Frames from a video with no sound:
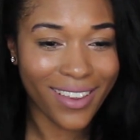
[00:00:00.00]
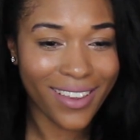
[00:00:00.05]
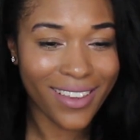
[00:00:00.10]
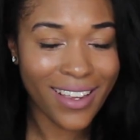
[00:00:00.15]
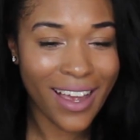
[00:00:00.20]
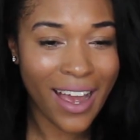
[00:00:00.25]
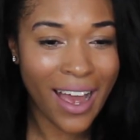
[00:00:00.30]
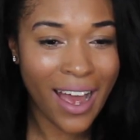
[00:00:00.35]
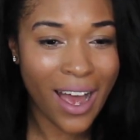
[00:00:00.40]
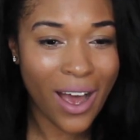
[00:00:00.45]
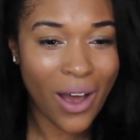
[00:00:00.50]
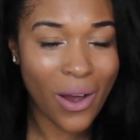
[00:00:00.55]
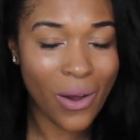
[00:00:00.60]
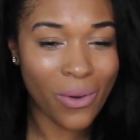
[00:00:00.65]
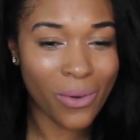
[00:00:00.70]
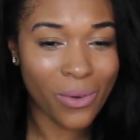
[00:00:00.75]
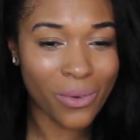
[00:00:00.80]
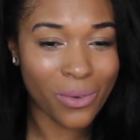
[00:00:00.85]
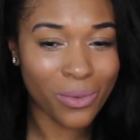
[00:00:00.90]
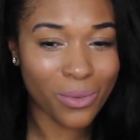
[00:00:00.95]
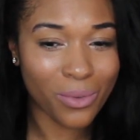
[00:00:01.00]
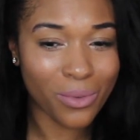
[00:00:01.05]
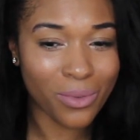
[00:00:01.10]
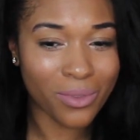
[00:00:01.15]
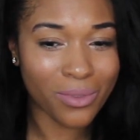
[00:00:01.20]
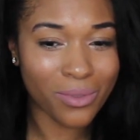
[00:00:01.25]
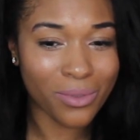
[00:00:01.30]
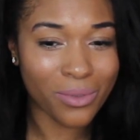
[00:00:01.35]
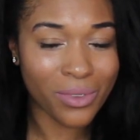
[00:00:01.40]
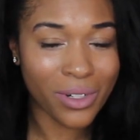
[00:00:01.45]
now
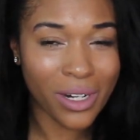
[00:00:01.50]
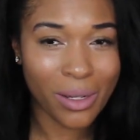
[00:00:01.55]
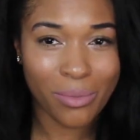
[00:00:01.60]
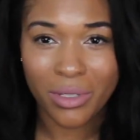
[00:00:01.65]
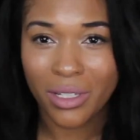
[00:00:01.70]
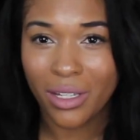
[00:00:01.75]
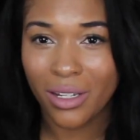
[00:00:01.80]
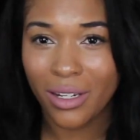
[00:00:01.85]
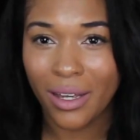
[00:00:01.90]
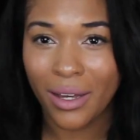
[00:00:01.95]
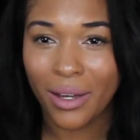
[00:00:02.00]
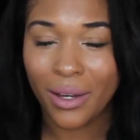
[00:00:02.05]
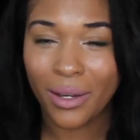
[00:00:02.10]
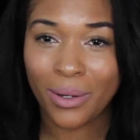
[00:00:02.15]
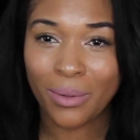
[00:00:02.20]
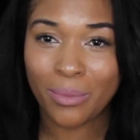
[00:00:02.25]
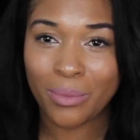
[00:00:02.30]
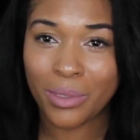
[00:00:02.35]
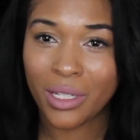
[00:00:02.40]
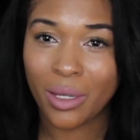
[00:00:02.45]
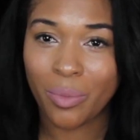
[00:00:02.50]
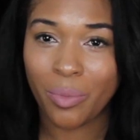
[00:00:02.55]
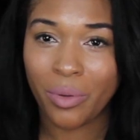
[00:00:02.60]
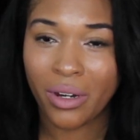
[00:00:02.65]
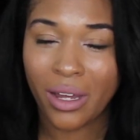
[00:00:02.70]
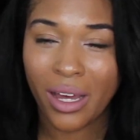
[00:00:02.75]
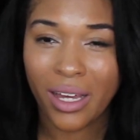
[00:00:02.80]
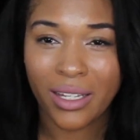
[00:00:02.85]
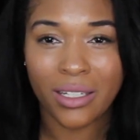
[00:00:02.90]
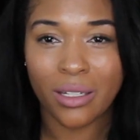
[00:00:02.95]
when I'm sitting at home
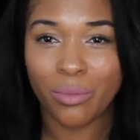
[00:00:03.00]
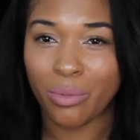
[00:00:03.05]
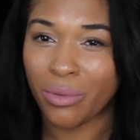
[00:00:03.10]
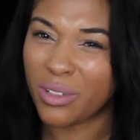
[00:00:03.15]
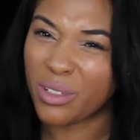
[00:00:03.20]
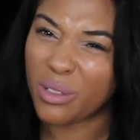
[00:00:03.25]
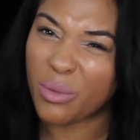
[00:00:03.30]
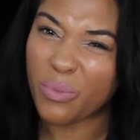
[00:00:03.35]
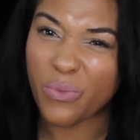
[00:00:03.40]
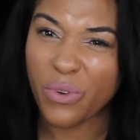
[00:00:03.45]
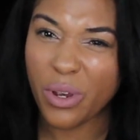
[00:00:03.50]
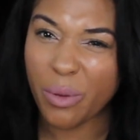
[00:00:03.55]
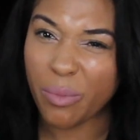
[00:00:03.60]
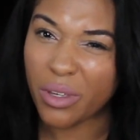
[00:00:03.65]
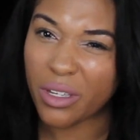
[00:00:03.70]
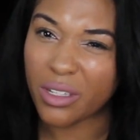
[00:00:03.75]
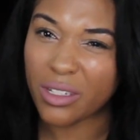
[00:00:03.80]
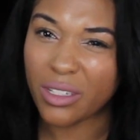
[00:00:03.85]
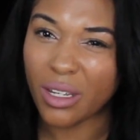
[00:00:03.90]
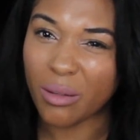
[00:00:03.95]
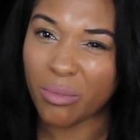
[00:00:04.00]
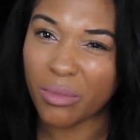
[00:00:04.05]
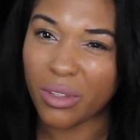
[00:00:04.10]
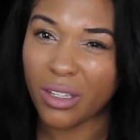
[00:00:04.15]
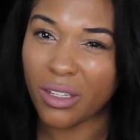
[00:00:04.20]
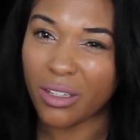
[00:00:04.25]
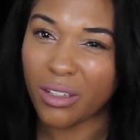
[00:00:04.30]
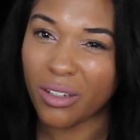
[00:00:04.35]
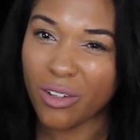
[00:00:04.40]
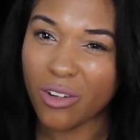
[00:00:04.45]
sipping, I sip on some Remy or
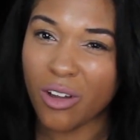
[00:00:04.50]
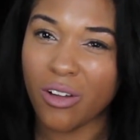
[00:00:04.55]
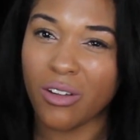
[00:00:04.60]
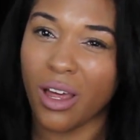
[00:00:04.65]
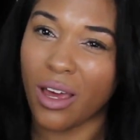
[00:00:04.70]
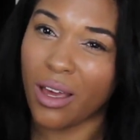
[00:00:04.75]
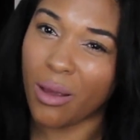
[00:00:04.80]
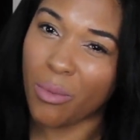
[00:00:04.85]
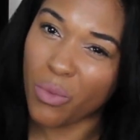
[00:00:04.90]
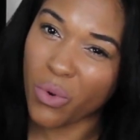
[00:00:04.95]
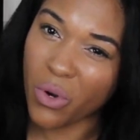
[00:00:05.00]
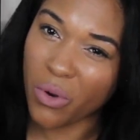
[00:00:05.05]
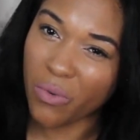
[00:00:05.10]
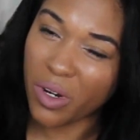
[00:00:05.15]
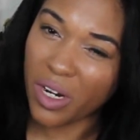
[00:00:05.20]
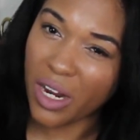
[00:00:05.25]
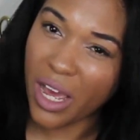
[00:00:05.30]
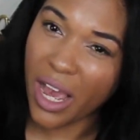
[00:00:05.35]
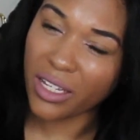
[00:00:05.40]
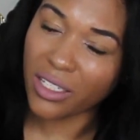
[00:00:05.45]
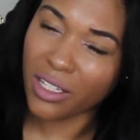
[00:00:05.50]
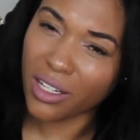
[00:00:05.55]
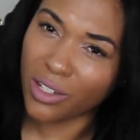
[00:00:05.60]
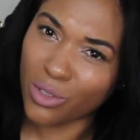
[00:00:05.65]
something, you know, like more relaxed.